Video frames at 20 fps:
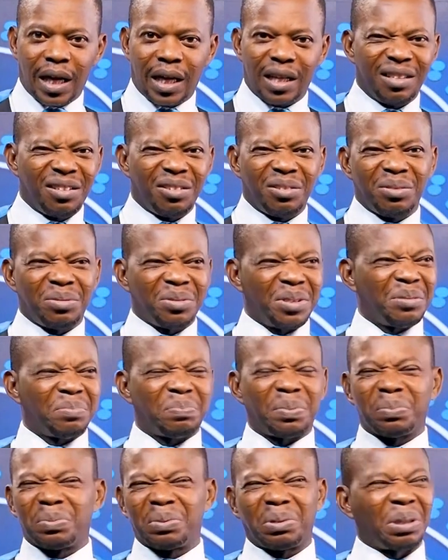You know, when
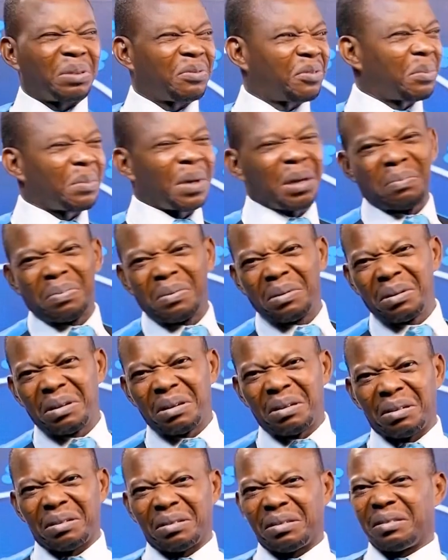people come from abroad,
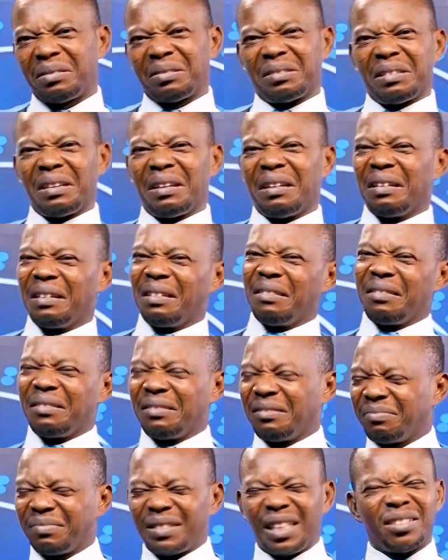they
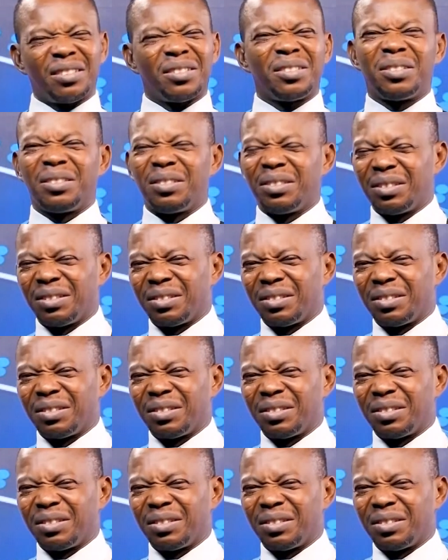say, oh, no.